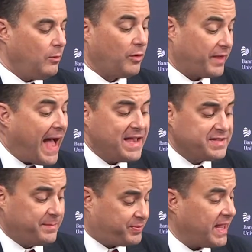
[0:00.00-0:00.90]
Well, the guys
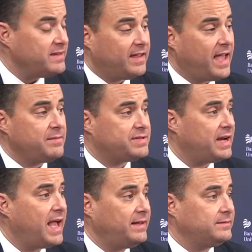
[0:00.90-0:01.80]
that played the game
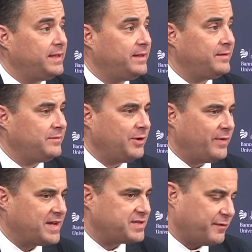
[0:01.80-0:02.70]
tonight, and
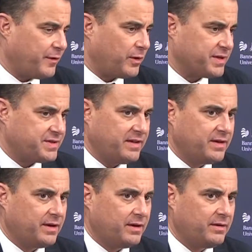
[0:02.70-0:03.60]
that's the focus, they
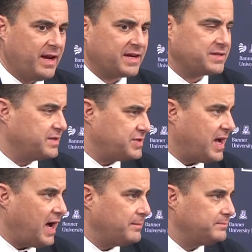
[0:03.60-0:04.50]
did an excellent
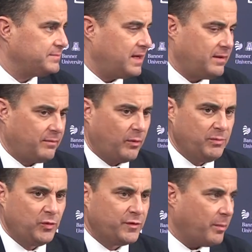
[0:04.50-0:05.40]
job. We
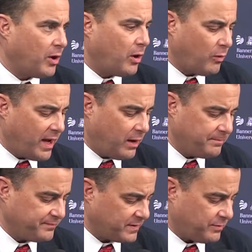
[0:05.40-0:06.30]
moved the ball well.
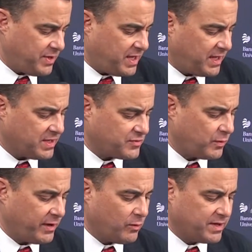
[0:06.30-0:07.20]
When you can get
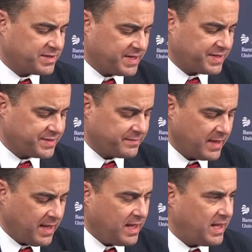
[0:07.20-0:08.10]
21 assists
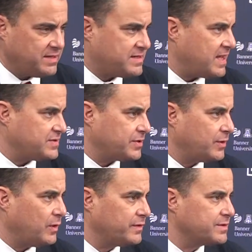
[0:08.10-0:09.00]
and 10
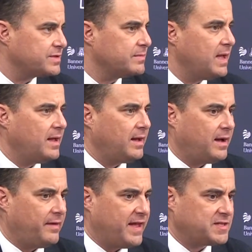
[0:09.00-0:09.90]
turnovers,
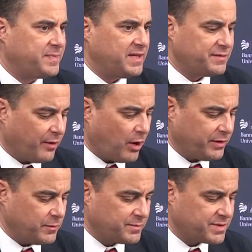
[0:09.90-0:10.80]
that speaks
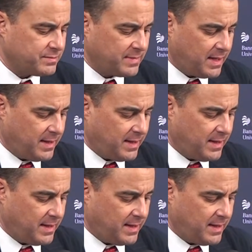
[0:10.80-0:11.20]
volumes.